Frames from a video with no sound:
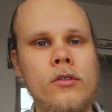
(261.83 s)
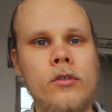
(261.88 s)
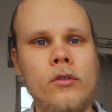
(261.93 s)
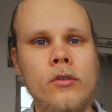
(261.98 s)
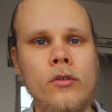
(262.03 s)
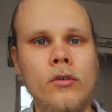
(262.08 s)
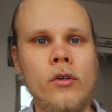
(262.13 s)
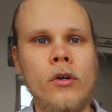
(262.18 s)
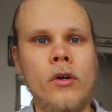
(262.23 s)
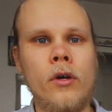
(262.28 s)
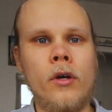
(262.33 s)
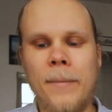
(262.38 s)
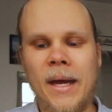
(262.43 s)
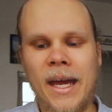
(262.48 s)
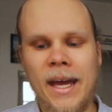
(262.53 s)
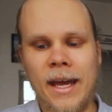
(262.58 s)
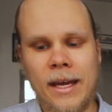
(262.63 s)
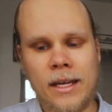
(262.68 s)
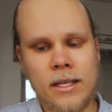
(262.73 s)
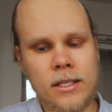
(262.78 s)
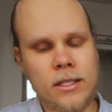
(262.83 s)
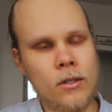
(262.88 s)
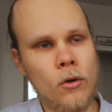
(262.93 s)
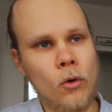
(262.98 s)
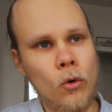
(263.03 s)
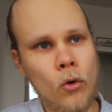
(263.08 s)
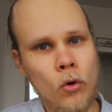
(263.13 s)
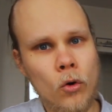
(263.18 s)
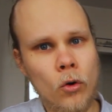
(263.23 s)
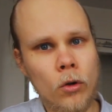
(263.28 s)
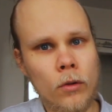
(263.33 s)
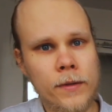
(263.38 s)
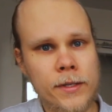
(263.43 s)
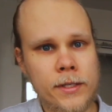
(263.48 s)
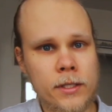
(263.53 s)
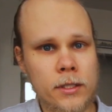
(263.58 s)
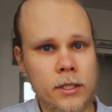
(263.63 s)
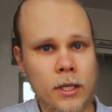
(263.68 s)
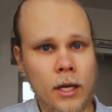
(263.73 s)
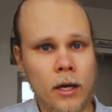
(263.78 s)
to pass all the
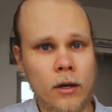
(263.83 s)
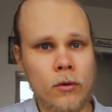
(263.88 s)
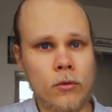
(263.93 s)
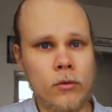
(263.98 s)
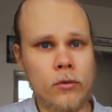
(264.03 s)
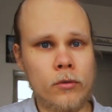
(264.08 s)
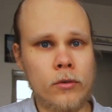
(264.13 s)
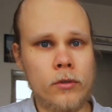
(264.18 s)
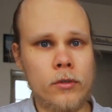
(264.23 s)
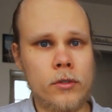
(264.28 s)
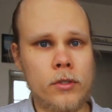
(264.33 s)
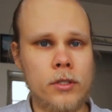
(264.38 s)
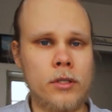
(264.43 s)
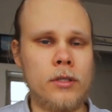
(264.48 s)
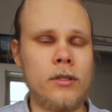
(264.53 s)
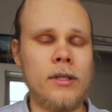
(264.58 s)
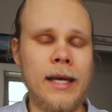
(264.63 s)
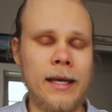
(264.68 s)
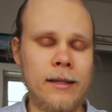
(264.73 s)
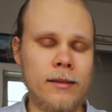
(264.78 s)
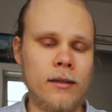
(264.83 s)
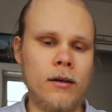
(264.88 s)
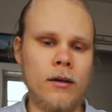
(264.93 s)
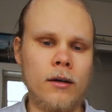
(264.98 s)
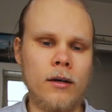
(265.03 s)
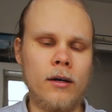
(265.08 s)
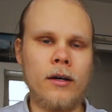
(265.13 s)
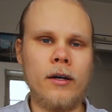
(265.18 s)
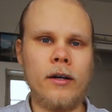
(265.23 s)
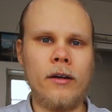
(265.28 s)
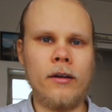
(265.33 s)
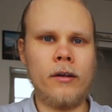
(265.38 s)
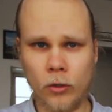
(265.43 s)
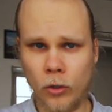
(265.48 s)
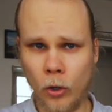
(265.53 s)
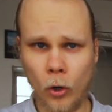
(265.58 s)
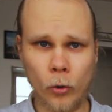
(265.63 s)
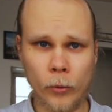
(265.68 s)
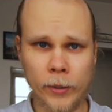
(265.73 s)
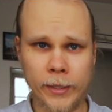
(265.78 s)
sounds that are
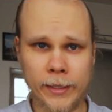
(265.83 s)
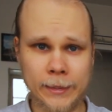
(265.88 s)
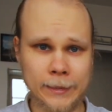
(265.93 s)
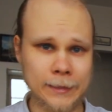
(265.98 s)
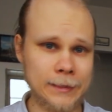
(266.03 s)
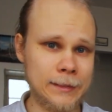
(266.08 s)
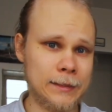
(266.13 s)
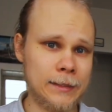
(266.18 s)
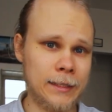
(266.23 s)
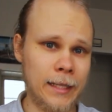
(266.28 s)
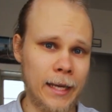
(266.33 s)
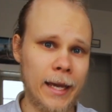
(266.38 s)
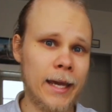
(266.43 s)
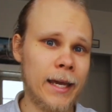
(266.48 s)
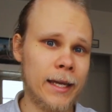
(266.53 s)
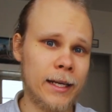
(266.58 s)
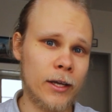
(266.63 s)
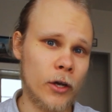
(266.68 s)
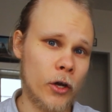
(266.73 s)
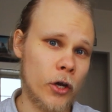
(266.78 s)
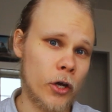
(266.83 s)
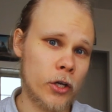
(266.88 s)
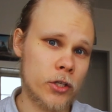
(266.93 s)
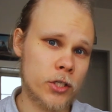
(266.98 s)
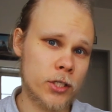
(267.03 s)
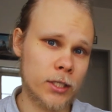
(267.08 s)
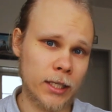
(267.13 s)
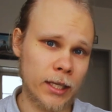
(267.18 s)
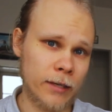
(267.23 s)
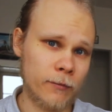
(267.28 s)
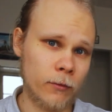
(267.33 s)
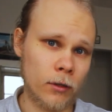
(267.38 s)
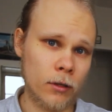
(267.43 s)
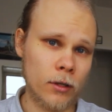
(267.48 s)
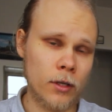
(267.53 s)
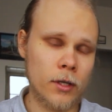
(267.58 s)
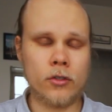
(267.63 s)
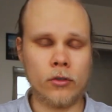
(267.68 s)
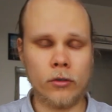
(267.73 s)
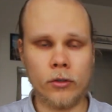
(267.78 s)
going in the 80 Hz level.
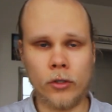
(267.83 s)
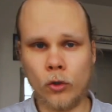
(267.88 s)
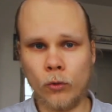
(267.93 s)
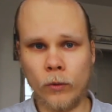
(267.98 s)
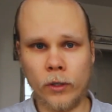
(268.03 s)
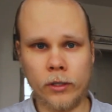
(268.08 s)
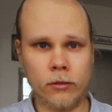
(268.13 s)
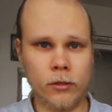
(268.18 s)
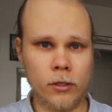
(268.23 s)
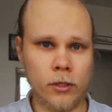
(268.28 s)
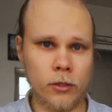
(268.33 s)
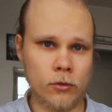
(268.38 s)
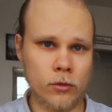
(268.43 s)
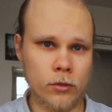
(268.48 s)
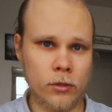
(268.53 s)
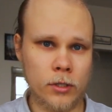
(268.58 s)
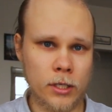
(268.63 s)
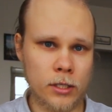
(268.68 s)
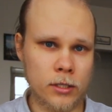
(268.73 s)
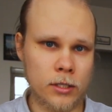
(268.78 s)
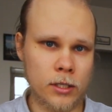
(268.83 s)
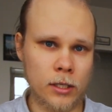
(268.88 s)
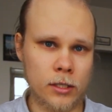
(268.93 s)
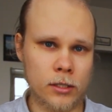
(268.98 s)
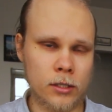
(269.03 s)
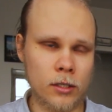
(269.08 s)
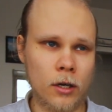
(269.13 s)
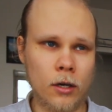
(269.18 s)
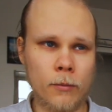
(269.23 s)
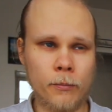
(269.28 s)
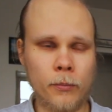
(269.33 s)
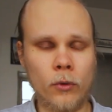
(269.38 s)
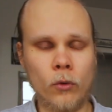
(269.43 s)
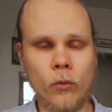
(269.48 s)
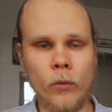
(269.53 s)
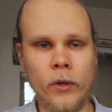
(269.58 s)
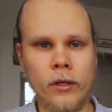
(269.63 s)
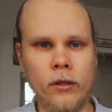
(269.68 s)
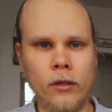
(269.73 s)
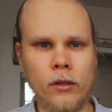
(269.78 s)
So you want to use this example
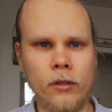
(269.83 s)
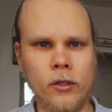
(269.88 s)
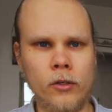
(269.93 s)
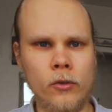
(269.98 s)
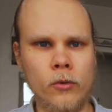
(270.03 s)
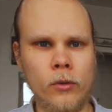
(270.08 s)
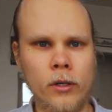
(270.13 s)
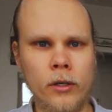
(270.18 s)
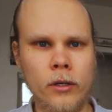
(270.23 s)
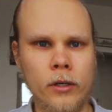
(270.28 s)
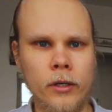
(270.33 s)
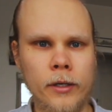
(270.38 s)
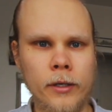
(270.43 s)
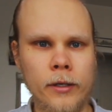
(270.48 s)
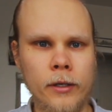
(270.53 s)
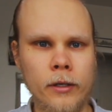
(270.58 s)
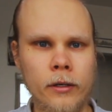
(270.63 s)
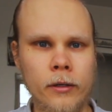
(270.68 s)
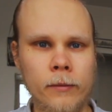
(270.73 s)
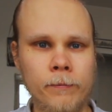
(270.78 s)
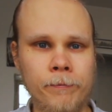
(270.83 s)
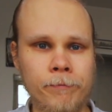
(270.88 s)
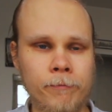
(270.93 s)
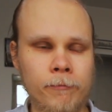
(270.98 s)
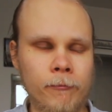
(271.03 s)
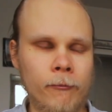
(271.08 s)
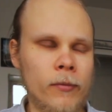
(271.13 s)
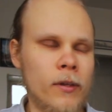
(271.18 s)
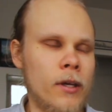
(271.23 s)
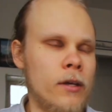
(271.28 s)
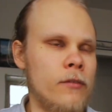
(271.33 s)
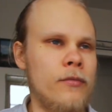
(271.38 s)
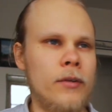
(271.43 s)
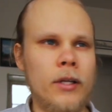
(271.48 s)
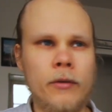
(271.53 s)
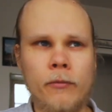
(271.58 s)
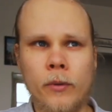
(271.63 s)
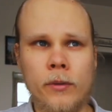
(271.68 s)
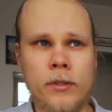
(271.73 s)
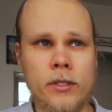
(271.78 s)
when you are
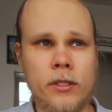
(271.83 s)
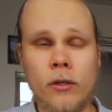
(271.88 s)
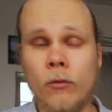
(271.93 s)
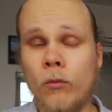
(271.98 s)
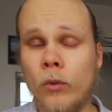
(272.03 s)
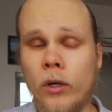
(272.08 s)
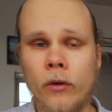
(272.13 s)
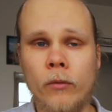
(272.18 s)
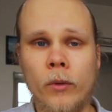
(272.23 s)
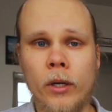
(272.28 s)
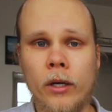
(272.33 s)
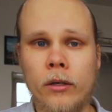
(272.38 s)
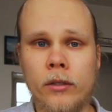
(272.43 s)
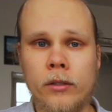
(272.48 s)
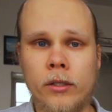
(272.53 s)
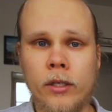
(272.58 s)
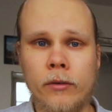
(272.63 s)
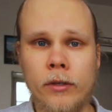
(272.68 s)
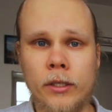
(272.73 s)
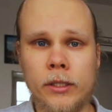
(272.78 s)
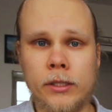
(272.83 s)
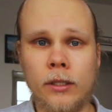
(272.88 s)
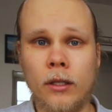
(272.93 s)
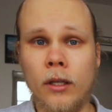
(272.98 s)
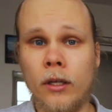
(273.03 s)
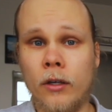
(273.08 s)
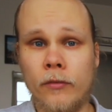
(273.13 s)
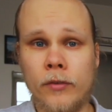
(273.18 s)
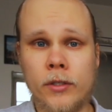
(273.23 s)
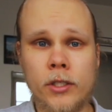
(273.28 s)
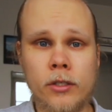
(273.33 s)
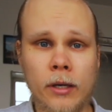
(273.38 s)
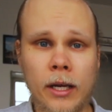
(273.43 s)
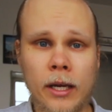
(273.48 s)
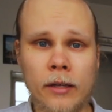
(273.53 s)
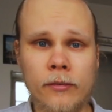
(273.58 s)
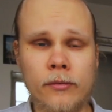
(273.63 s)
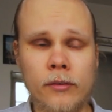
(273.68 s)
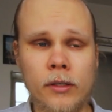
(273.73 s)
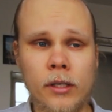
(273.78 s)
filming somewhere where there is a lot of
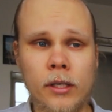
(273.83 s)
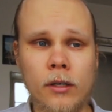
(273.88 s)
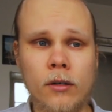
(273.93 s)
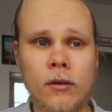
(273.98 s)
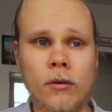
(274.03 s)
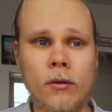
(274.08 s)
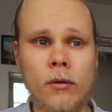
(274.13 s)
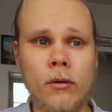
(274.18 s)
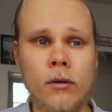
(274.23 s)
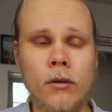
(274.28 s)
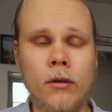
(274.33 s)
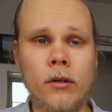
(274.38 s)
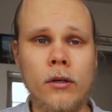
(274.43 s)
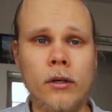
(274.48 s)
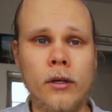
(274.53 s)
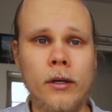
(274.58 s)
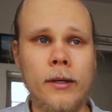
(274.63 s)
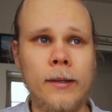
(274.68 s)
traffic or